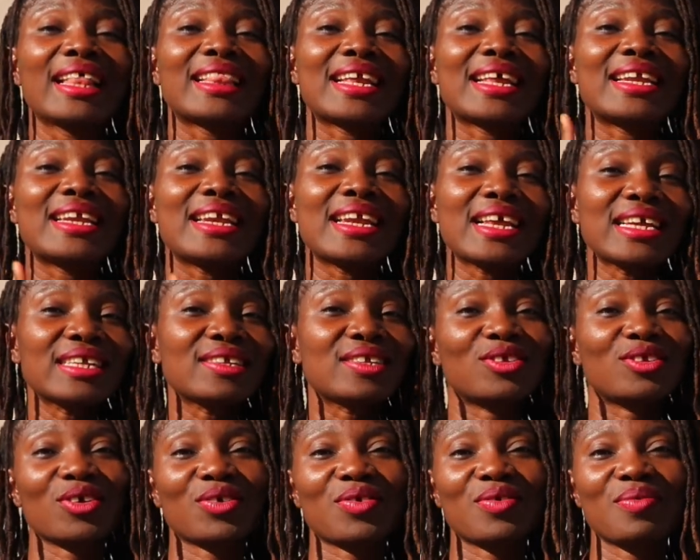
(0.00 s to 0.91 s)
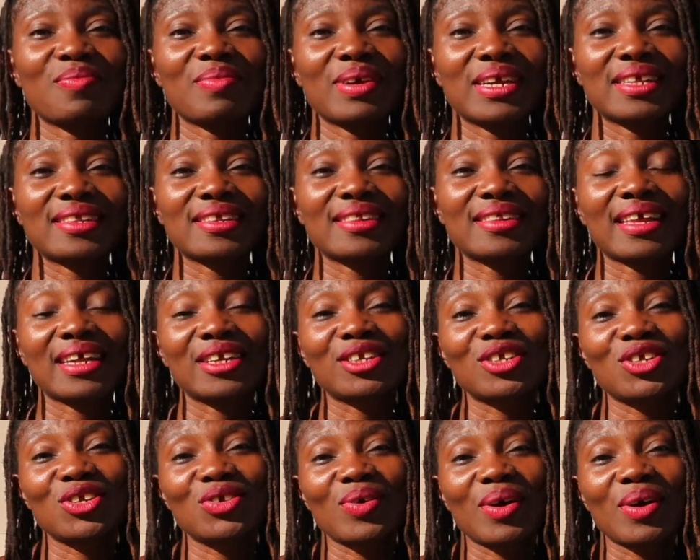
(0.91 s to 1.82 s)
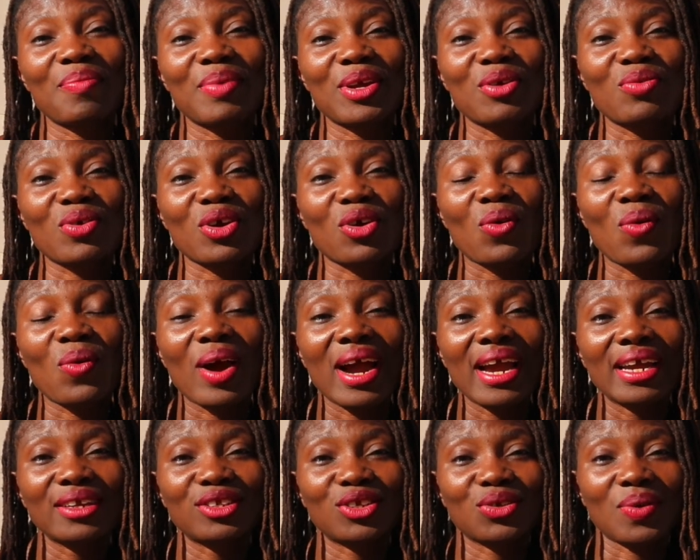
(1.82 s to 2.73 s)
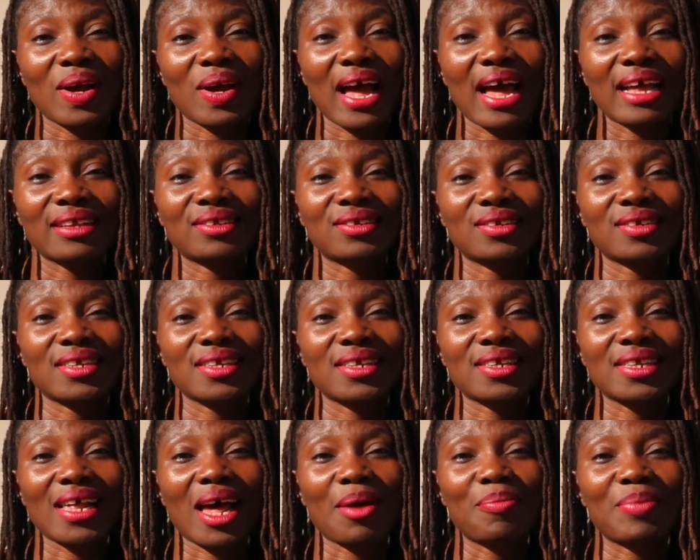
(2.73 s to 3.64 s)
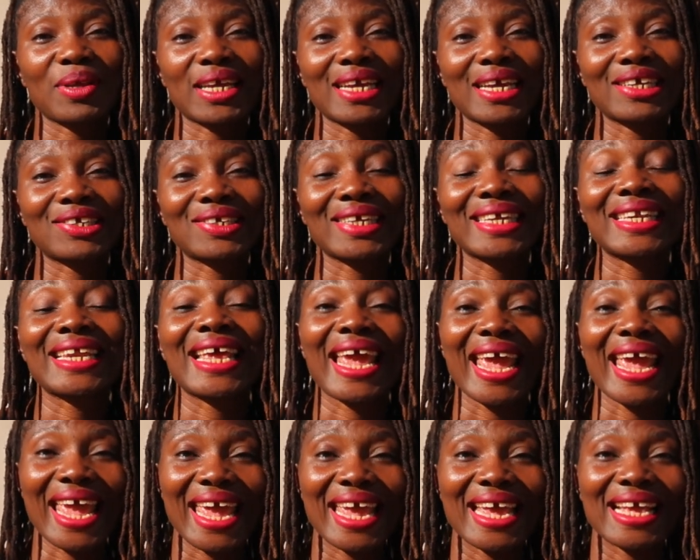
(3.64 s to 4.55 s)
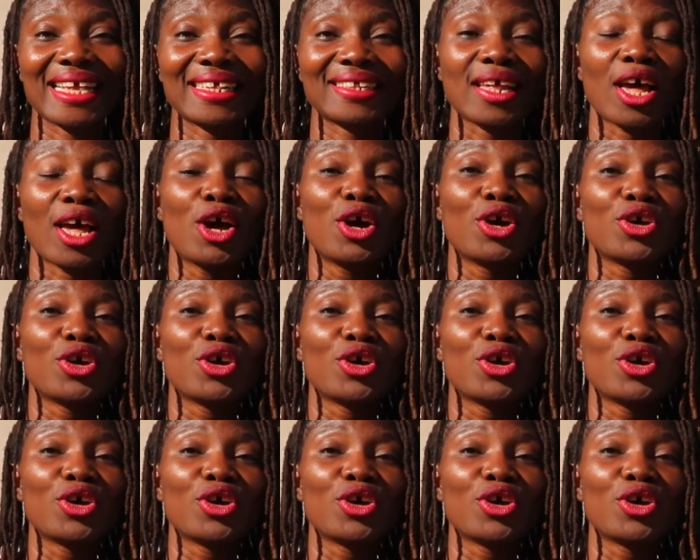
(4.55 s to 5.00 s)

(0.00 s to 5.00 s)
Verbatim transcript: The next document that you are being required to add to this application is